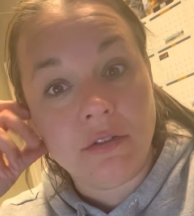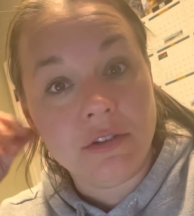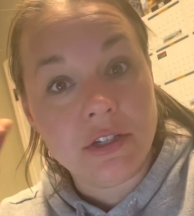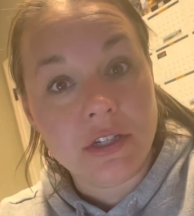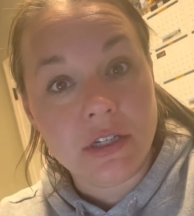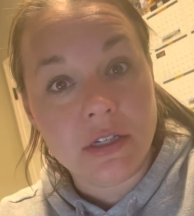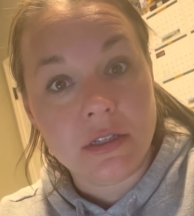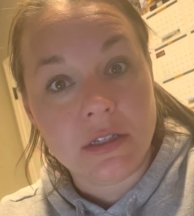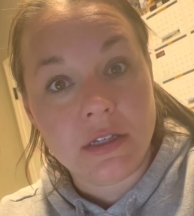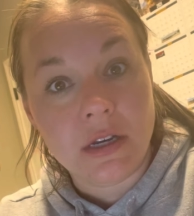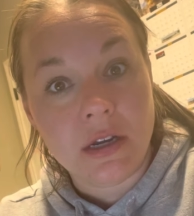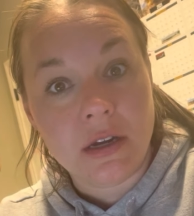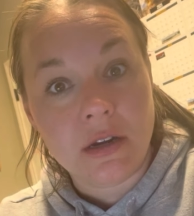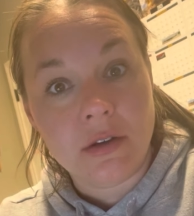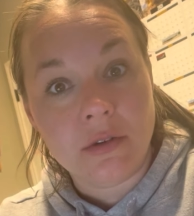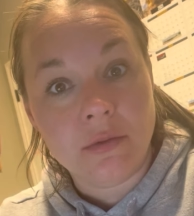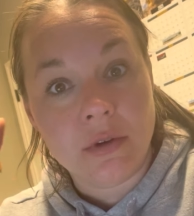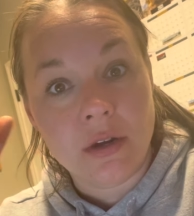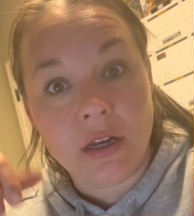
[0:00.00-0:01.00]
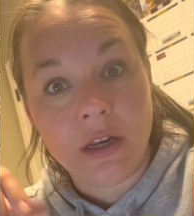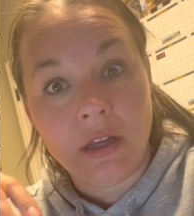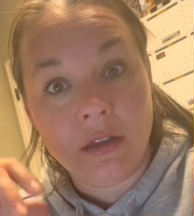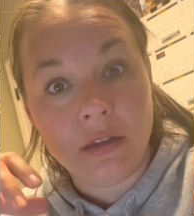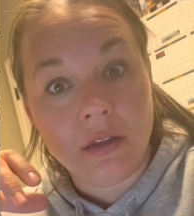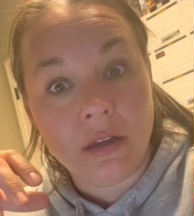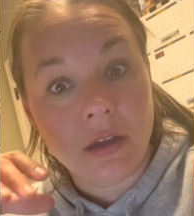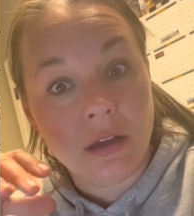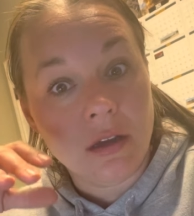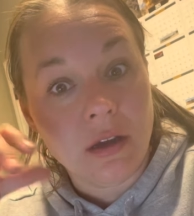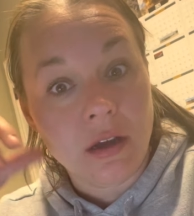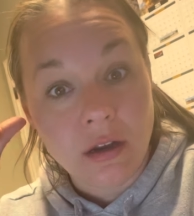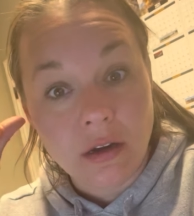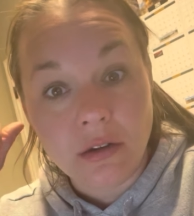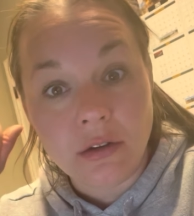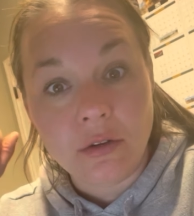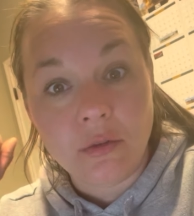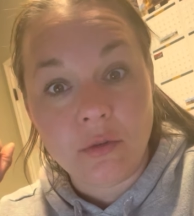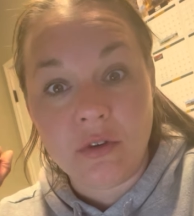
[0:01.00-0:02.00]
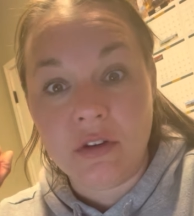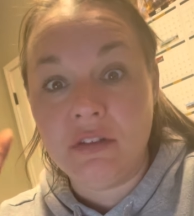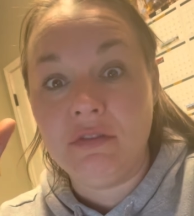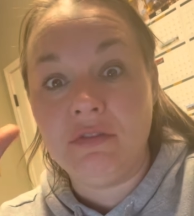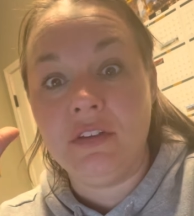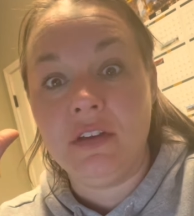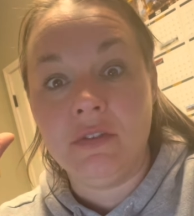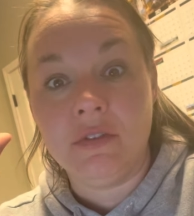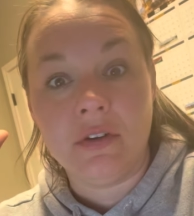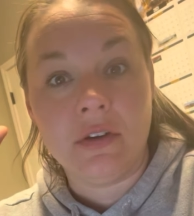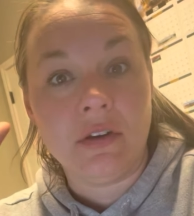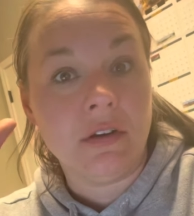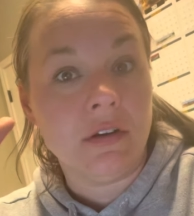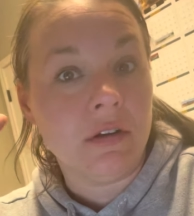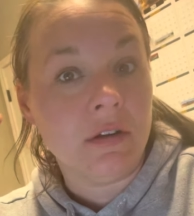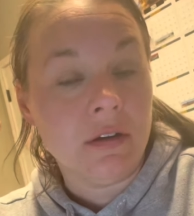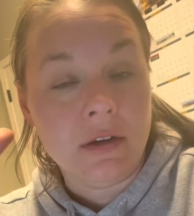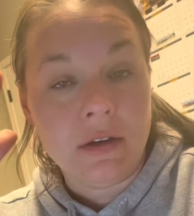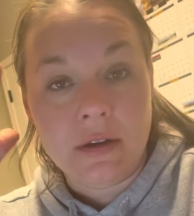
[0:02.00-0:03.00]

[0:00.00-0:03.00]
She is now running like 101 fever,